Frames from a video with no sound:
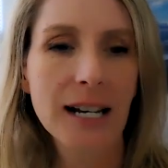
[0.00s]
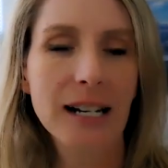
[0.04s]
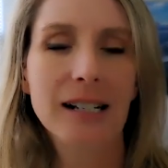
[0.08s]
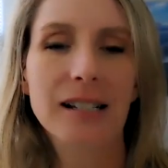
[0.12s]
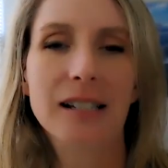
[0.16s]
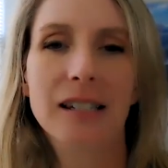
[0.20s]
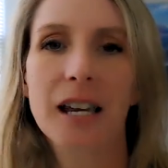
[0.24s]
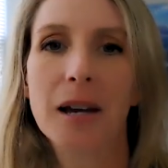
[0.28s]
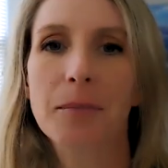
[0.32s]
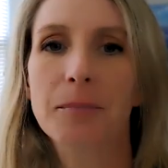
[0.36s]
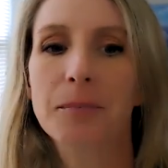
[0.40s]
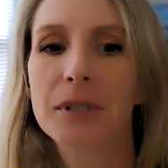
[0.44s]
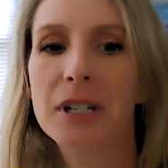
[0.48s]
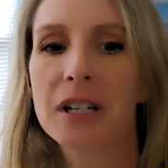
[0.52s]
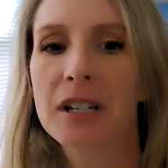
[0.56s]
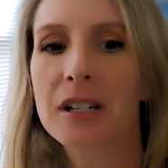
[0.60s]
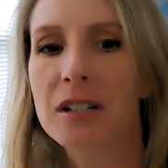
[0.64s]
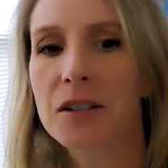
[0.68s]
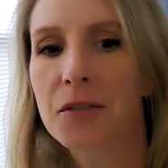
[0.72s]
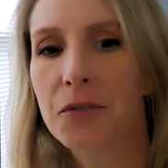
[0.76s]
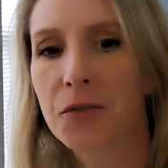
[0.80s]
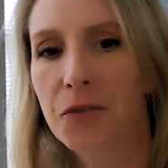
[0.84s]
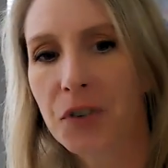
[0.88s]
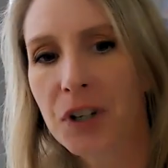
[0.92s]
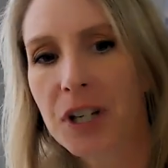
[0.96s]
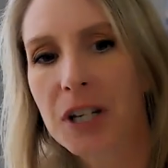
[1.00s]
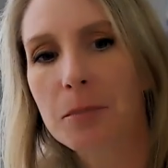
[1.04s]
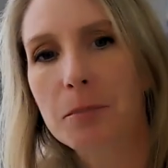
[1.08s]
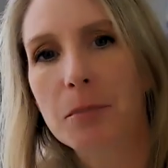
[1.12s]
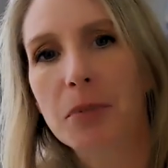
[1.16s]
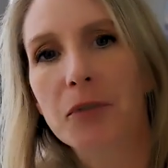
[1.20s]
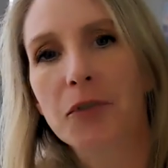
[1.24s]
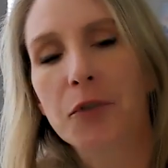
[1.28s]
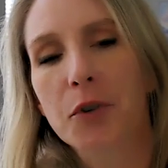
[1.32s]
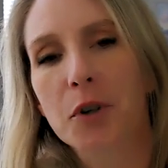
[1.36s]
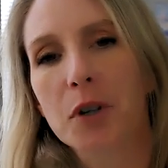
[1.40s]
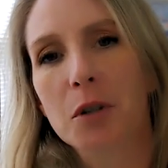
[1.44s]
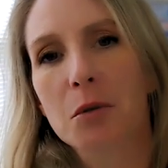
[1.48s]
Accepting defeat
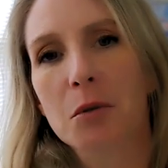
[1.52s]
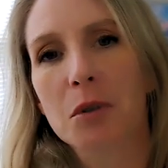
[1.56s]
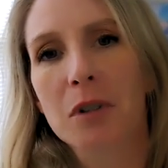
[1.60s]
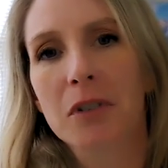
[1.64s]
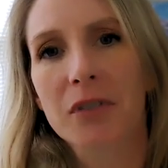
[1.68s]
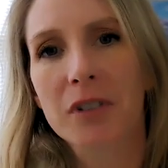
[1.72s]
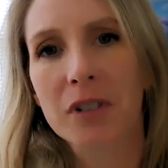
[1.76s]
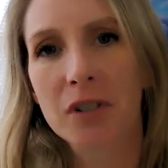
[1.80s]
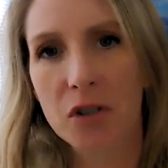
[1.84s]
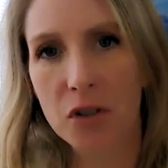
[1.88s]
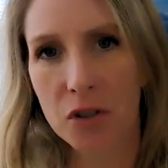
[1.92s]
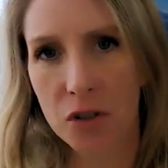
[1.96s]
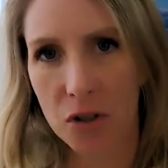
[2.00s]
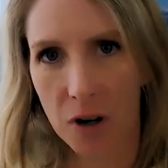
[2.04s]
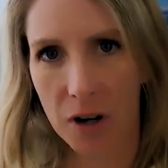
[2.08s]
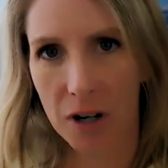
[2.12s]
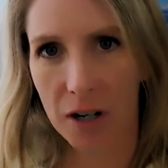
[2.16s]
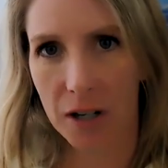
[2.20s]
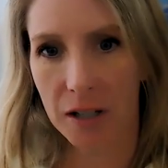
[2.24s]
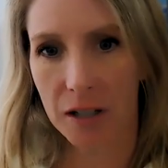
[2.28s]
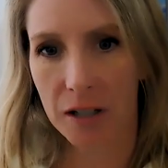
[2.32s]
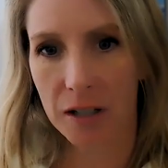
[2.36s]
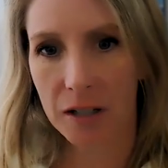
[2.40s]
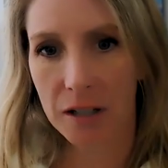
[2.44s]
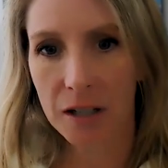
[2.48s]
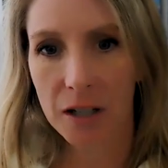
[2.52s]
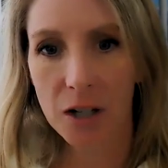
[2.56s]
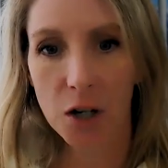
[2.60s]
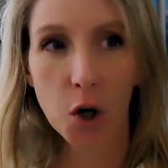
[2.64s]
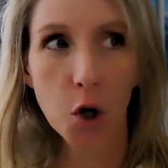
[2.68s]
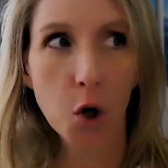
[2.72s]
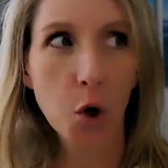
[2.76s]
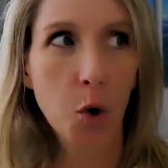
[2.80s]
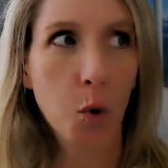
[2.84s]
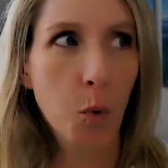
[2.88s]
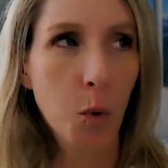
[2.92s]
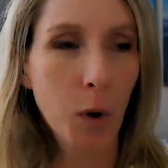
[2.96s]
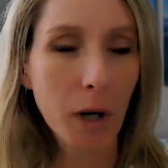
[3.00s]
before you even started,
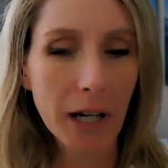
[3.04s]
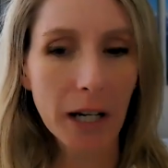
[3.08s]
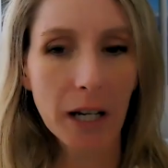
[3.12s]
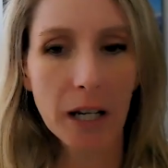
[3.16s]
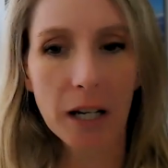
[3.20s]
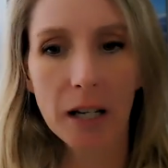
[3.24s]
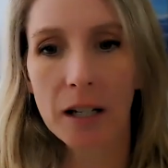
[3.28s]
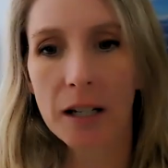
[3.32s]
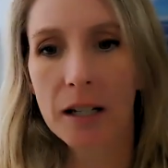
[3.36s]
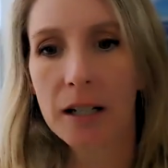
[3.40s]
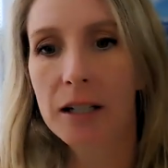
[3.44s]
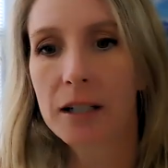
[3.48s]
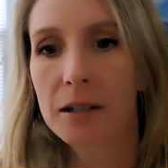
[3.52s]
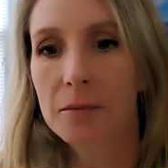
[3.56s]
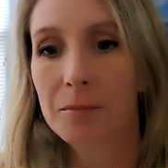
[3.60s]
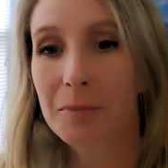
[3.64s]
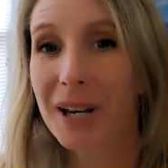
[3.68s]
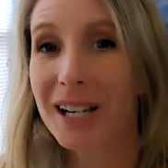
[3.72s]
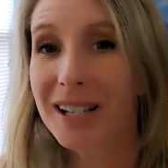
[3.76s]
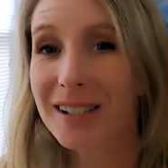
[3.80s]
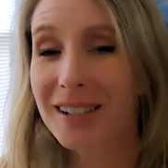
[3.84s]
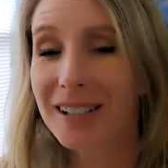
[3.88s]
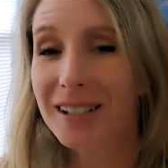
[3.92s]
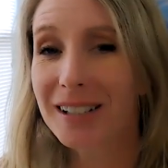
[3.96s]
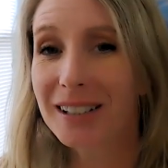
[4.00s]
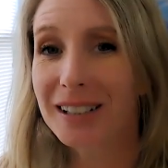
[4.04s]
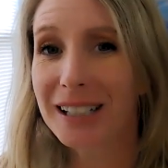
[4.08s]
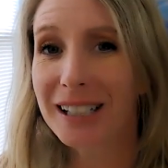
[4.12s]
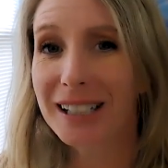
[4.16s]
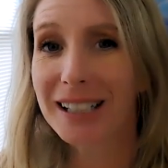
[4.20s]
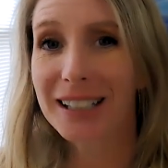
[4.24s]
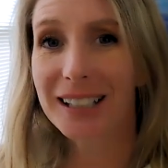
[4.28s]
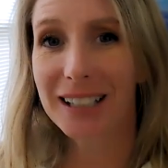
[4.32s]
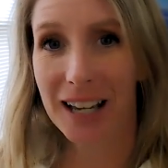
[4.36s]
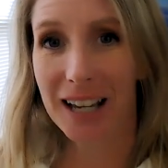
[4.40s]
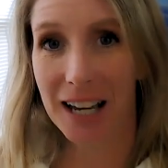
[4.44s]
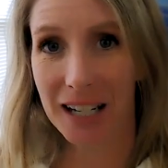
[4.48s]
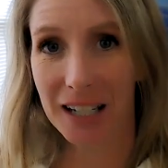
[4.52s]
quitting,
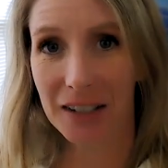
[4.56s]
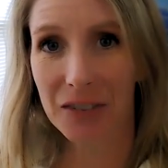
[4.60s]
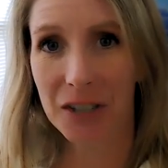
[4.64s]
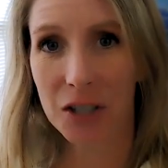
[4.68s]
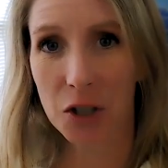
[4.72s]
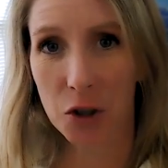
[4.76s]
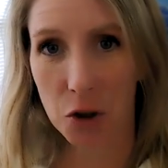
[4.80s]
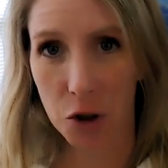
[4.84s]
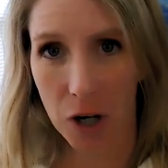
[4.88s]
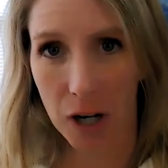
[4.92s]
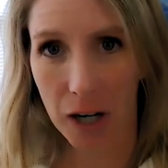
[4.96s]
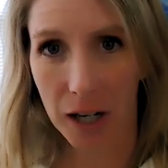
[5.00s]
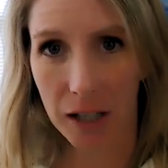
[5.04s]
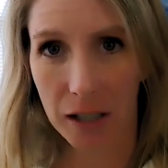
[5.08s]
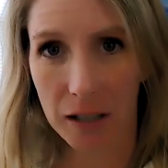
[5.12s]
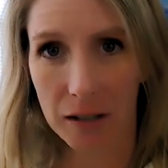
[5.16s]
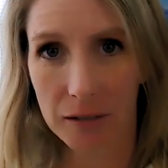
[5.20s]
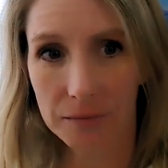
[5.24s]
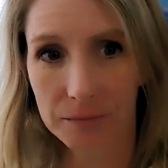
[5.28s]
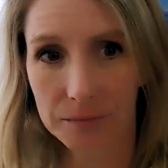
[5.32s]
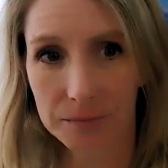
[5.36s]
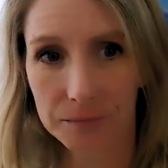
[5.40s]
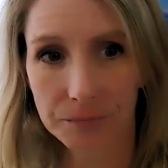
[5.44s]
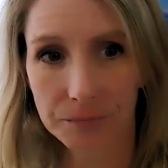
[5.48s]
basically not even trying.